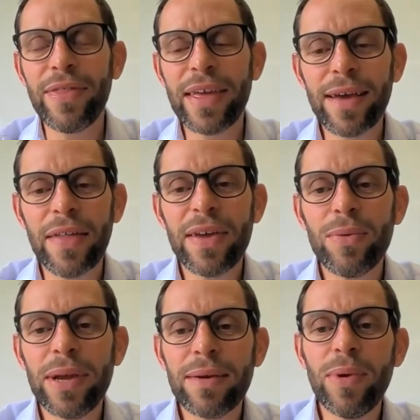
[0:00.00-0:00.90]
I think
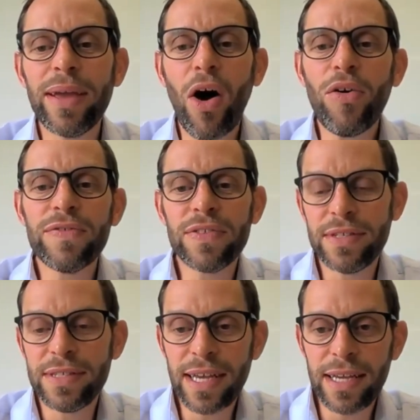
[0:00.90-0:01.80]
we
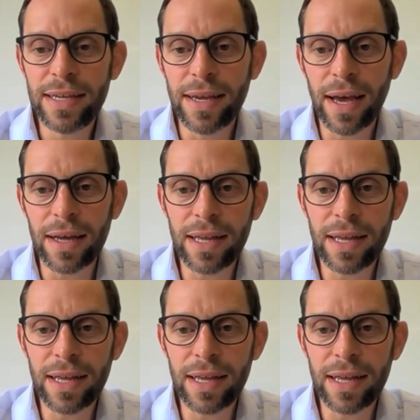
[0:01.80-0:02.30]
often see